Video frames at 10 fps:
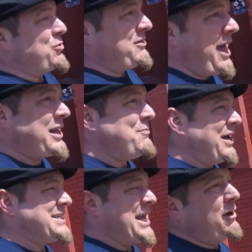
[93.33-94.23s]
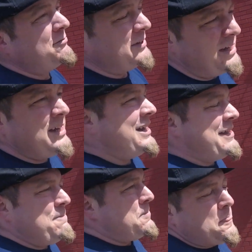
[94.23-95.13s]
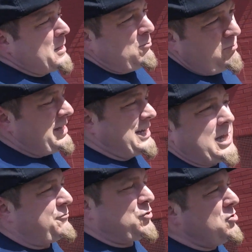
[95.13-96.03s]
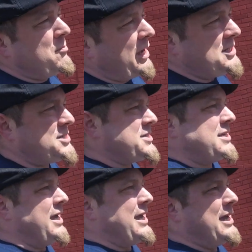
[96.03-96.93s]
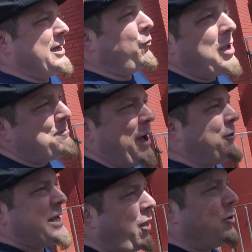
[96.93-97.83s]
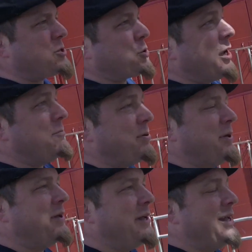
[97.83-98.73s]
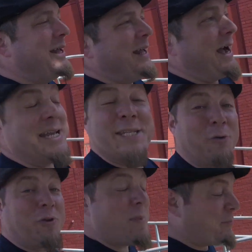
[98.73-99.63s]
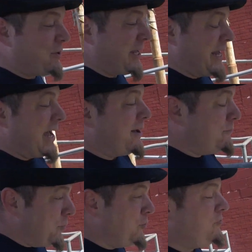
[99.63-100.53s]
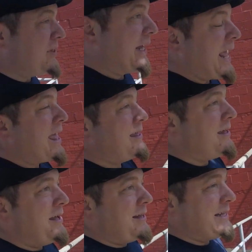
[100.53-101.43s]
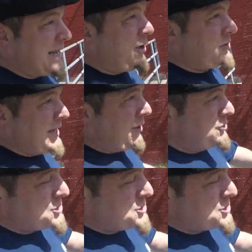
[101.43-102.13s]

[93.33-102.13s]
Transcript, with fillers: to protect myself. I did it for two months, uh, white belt, yellow stripe. I still remember the uh, move to get the, uh, the yellow